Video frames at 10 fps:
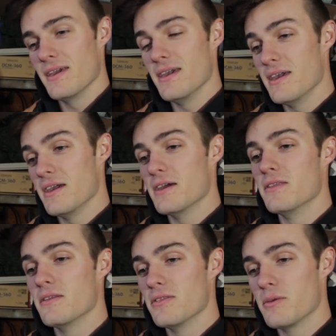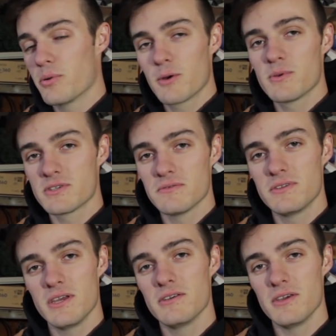and the purpose of a
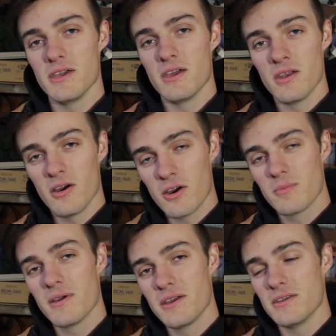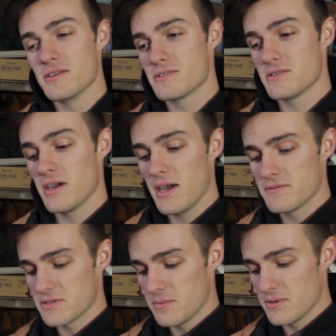daily in our mind is to
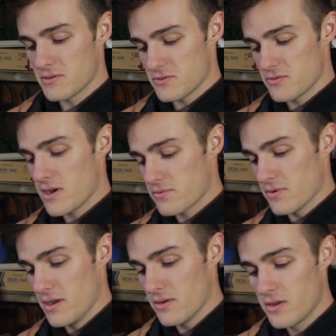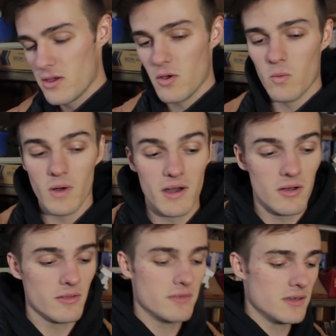have something to drive around
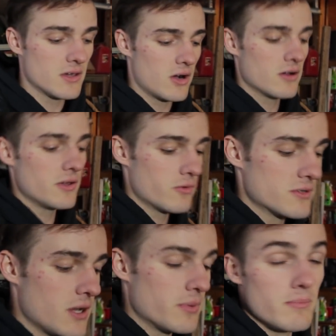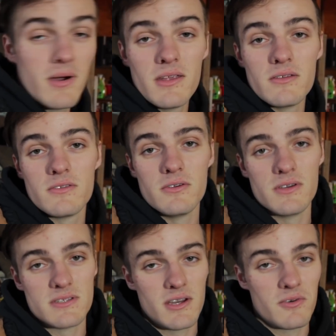while the car that we're dumping money
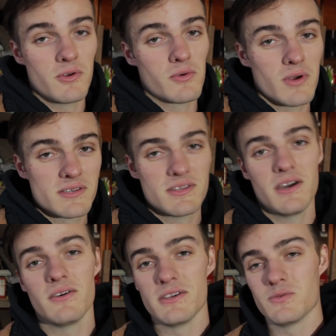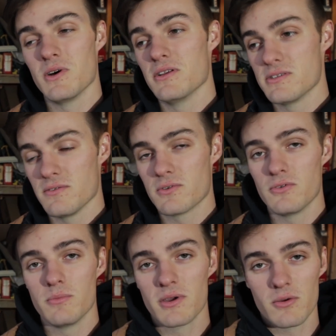into is not going to rust out, as well as if we're
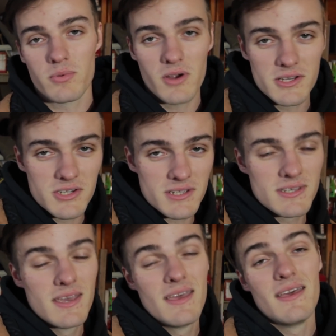doing bigger projects,